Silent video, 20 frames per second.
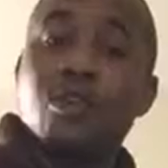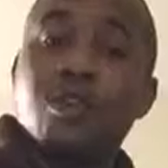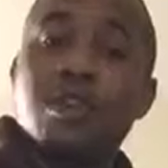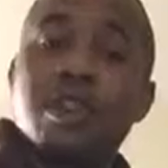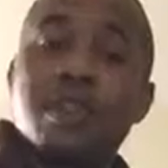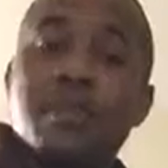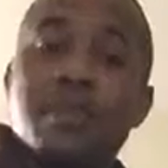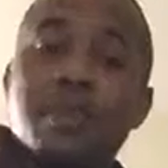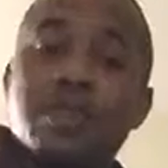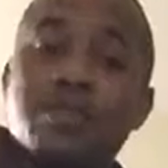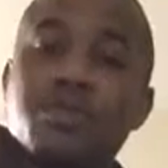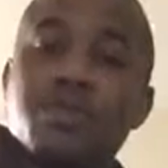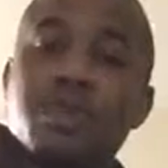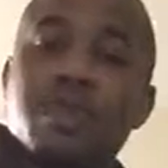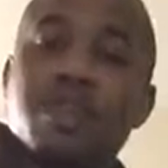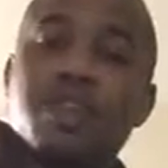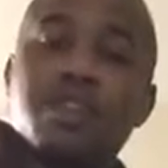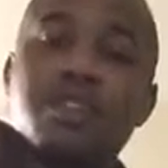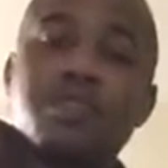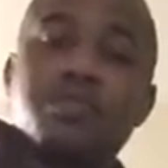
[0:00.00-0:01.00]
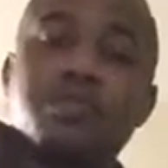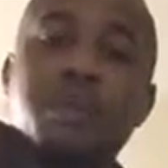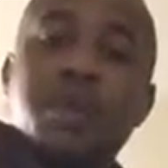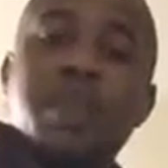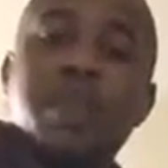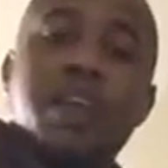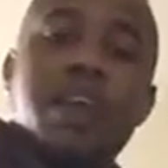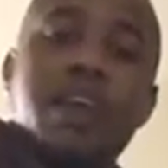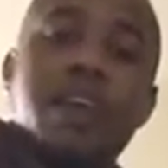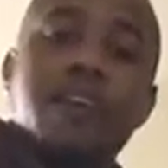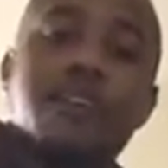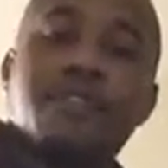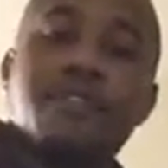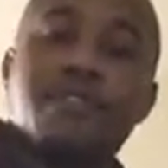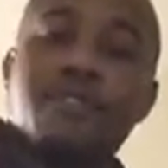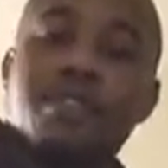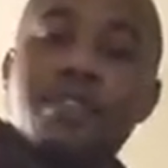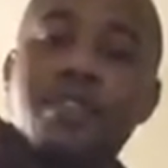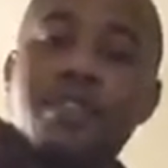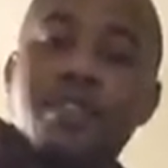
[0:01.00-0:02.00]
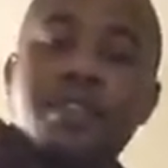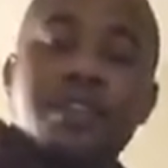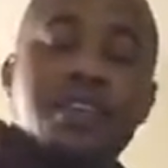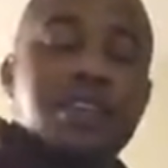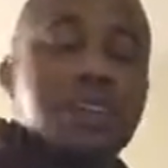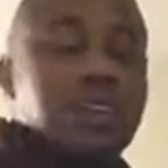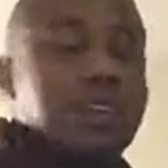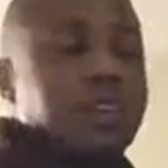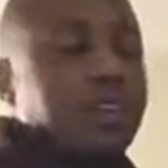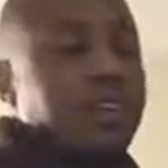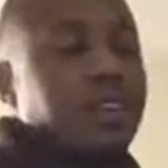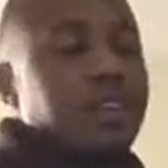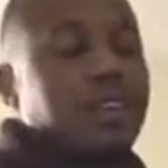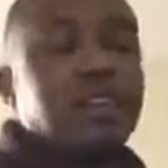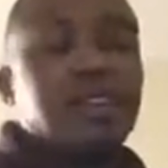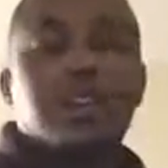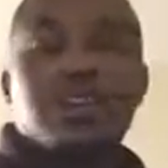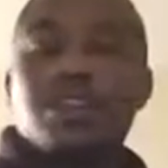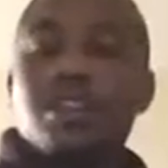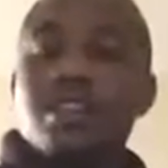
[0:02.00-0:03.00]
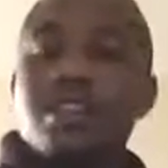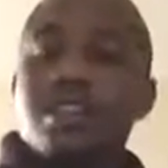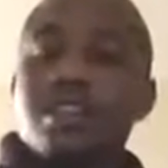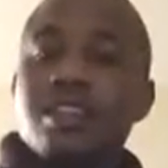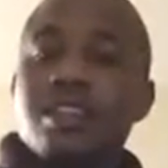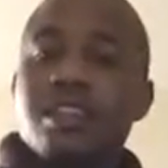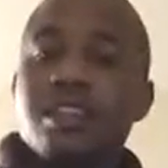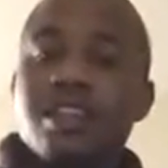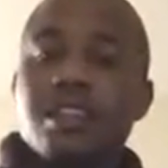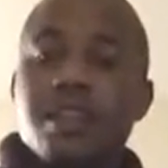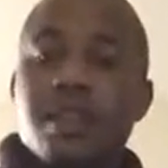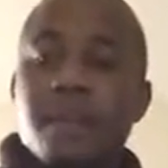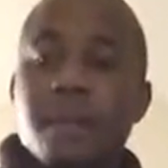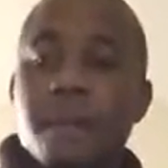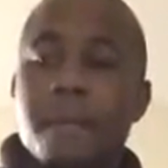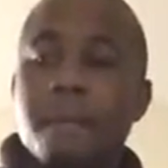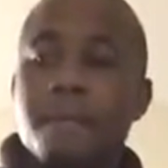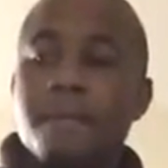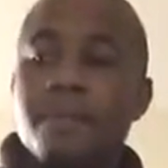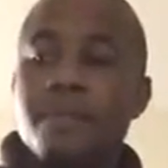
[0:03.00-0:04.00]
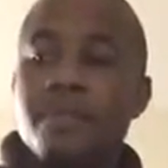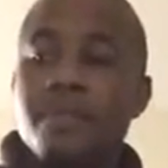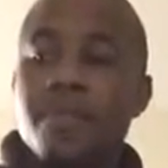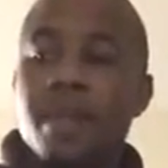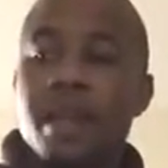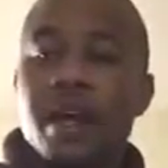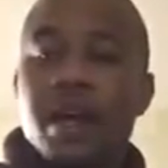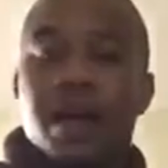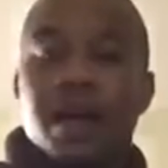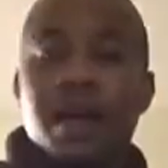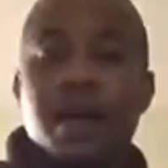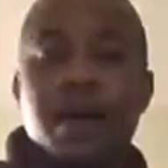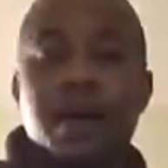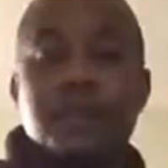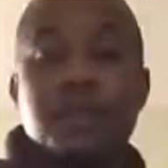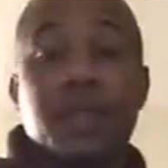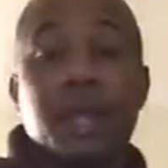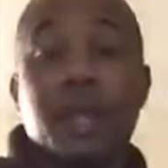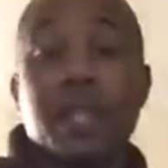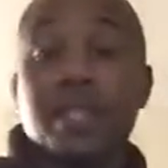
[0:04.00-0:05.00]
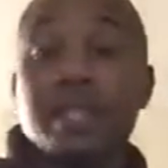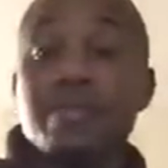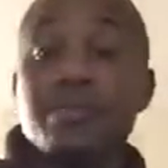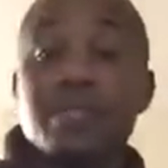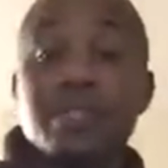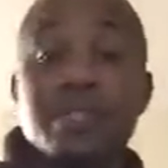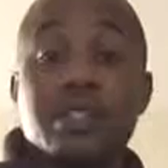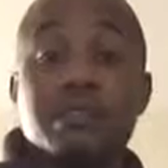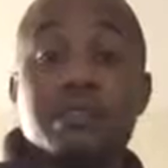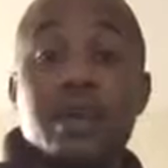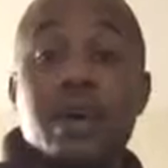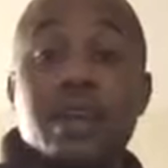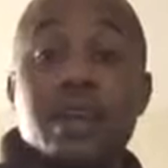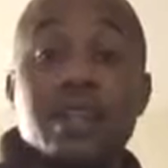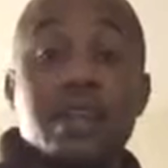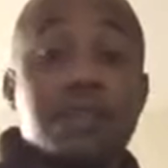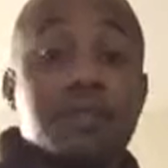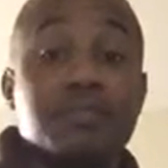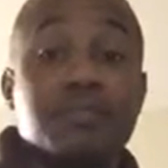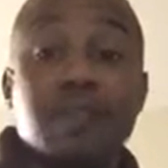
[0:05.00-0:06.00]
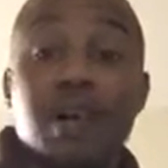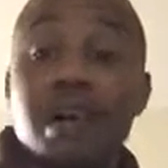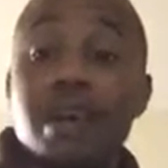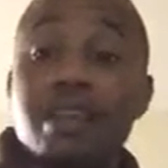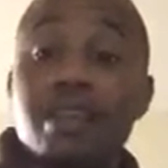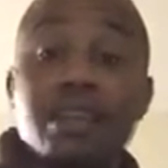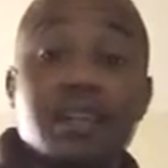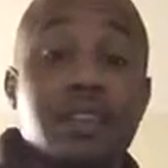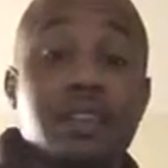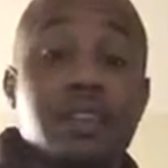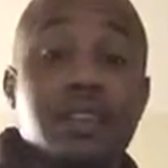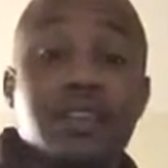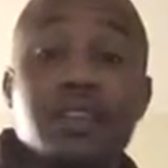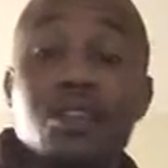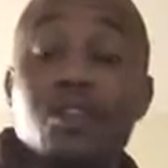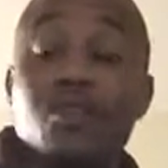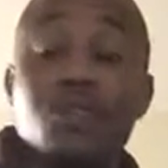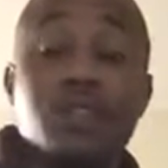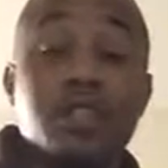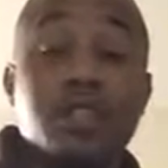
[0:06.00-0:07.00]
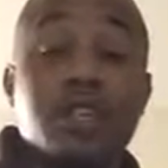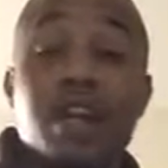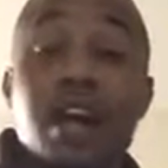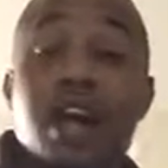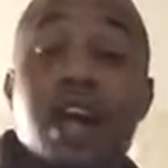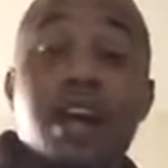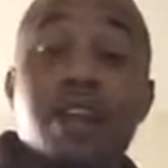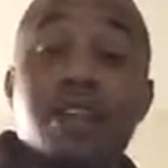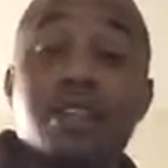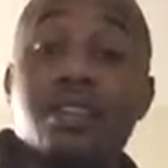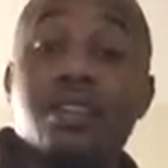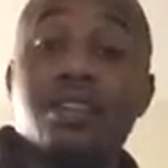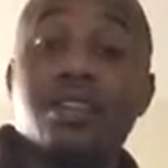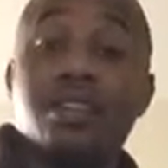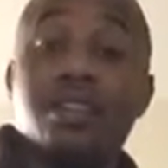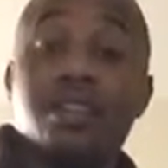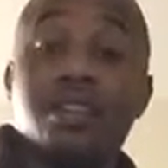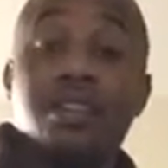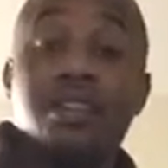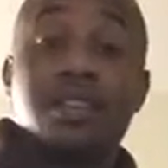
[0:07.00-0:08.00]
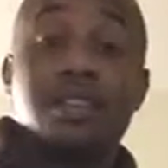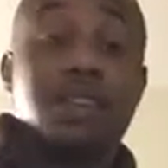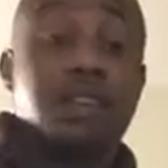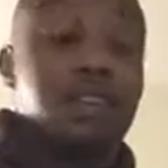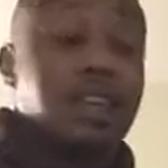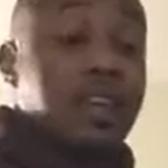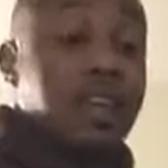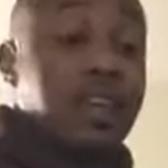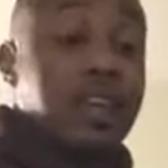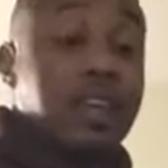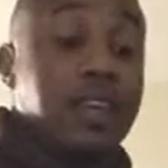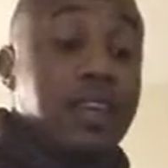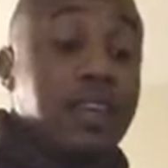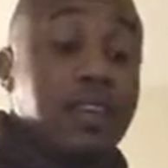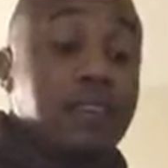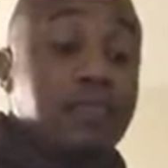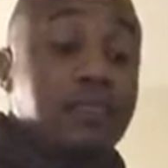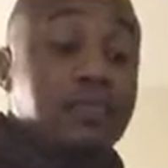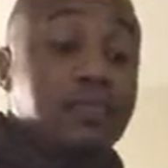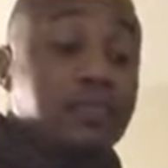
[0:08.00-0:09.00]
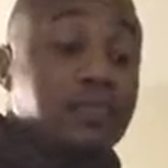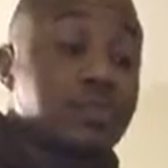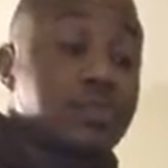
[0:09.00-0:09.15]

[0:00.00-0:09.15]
no limits when it comes to my life. Nothing. I'm not limited by nothing. Only God. And